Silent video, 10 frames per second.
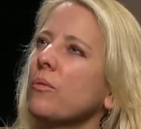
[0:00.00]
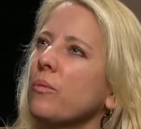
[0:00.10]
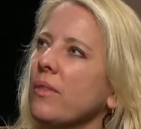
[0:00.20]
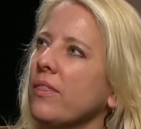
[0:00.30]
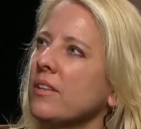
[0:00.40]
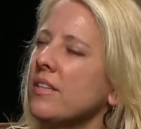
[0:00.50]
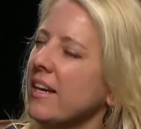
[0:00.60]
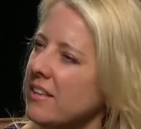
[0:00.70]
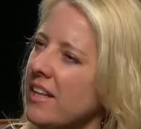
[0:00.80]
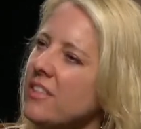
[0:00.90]
With the
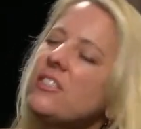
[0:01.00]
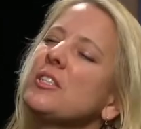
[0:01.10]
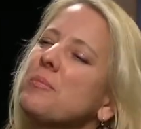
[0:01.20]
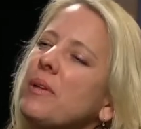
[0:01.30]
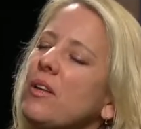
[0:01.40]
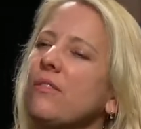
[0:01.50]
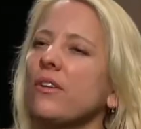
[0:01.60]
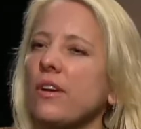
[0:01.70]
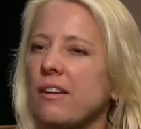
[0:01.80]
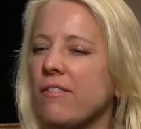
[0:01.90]
technology
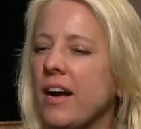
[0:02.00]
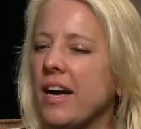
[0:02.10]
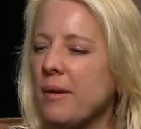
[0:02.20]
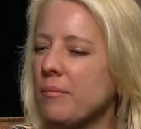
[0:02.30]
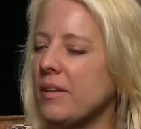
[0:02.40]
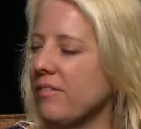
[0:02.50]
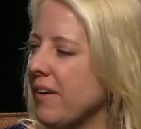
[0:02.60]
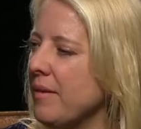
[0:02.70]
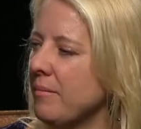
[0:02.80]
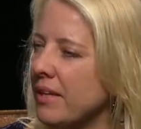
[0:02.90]
spillover, if
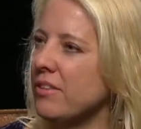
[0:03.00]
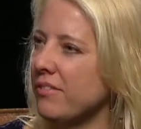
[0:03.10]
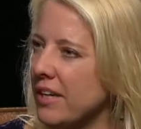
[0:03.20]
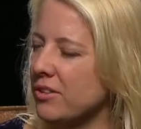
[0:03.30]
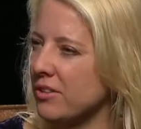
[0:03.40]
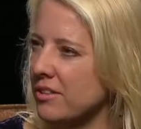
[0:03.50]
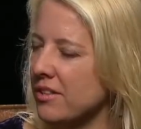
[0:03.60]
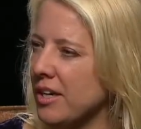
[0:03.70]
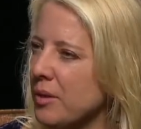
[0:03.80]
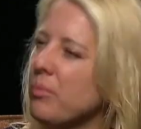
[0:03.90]
I'm manufacturing
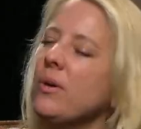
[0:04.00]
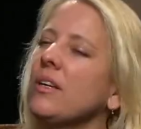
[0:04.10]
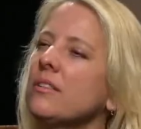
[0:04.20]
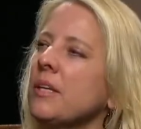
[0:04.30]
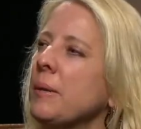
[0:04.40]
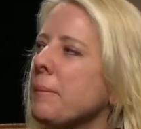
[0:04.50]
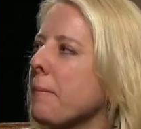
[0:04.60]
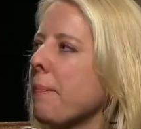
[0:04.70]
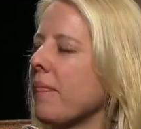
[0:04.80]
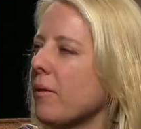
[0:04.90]
soccer balls,
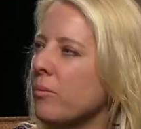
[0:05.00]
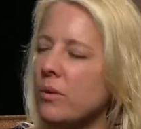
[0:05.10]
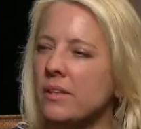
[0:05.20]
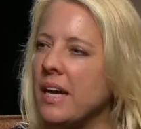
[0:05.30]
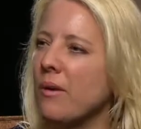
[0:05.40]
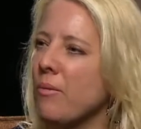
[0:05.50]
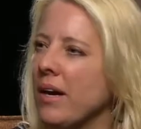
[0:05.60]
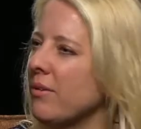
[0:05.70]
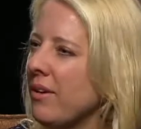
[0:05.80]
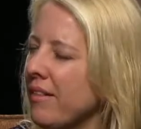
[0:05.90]
wouldn't I
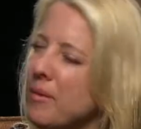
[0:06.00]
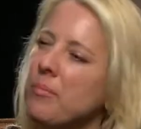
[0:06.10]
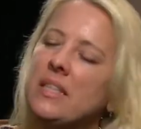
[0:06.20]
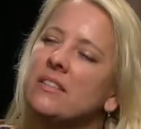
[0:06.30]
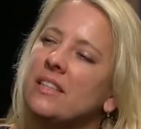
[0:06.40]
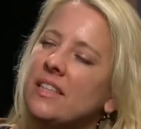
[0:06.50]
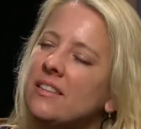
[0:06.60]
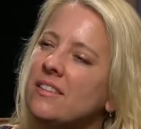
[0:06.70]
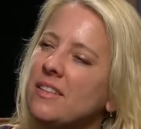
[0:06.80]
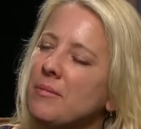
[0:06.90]
want all of the
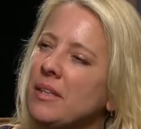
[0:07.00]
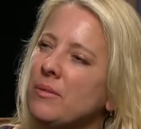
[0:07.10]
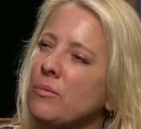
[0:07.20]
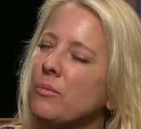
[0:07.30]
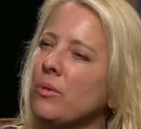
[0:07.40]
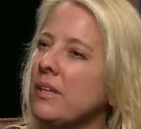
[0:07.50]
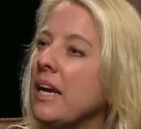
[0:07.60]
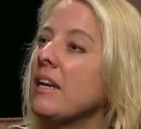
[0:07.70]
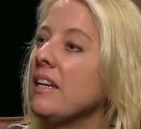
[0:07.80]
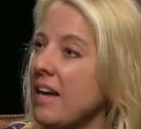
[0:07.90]
business? I mean, wouldn't
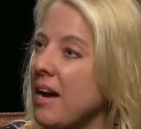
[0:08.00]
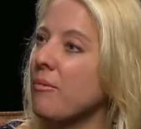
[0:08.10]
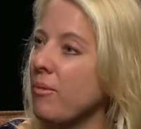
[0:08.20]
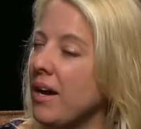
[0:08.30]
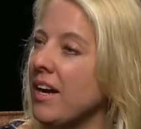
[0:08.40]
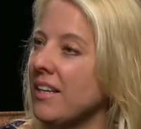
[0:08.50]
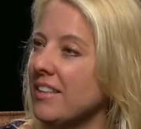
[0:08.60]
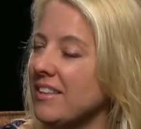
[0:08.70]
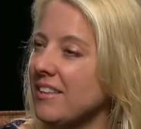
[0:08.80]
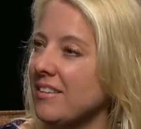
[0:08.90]
I not want
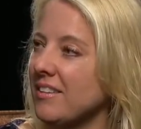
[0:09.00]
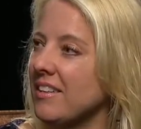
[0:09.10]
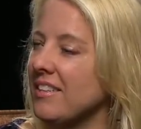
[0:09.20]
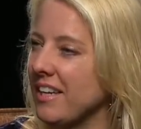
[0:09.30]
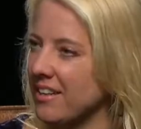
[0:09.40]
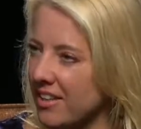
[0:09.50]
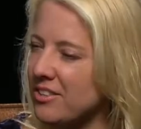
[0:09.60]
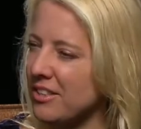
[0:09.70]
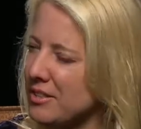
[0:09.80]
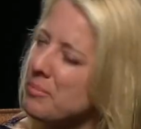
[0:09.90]
the
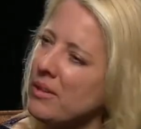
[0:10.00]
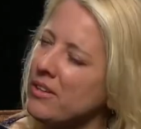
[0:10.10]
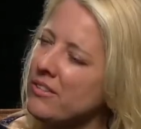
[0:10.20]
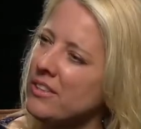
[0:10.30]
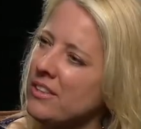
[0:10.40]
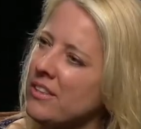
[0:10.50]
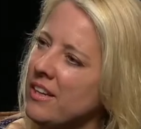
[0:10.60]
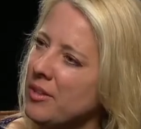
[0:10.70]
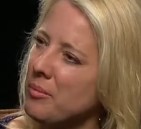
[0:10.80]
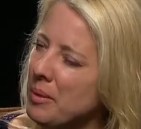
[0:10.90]
technology to spill over to
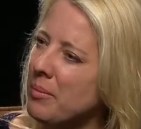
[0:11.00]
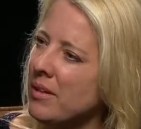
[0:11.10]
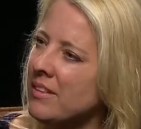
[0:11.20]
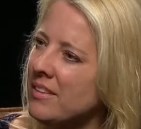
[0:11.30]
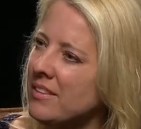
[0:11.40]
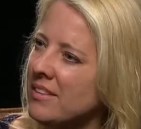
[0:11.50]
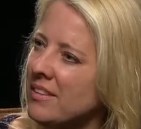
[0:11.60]
other people? Oh,